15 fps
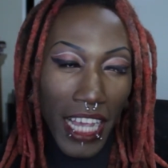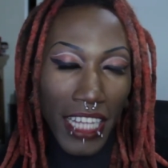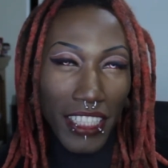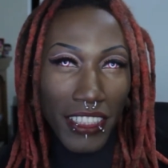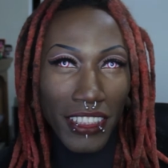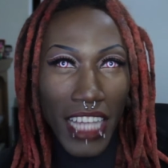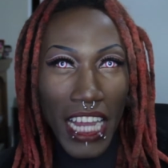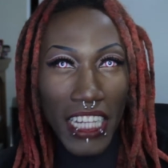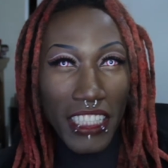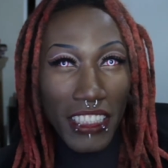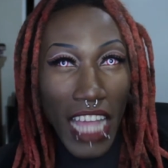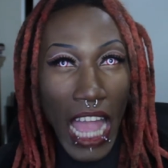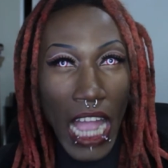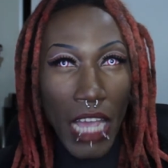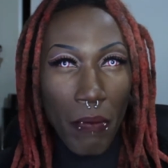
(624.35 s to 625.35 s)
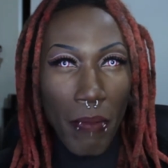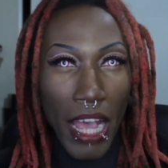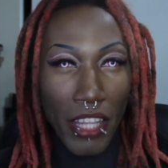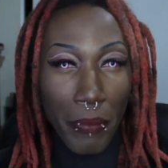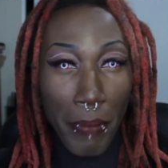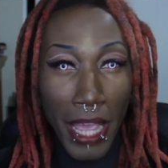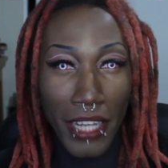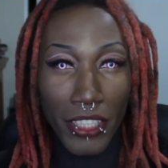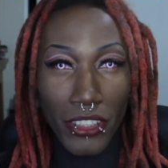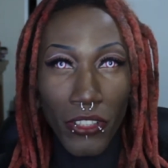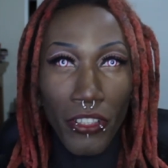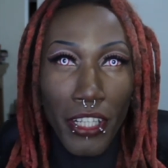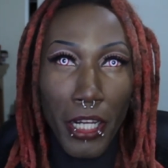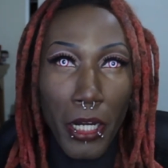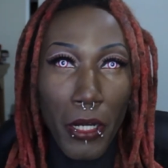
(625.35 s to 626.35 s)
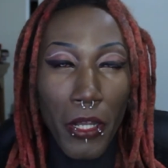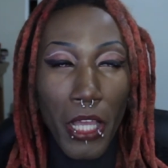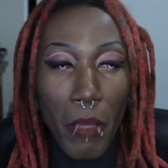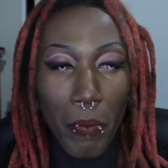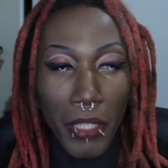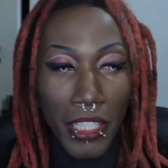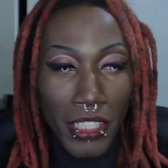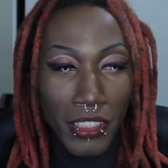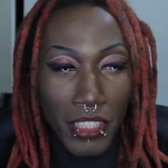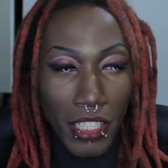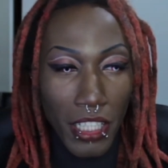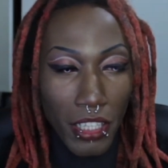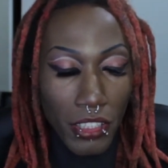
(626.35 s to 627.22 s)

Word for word: I decided to add mathematics on there because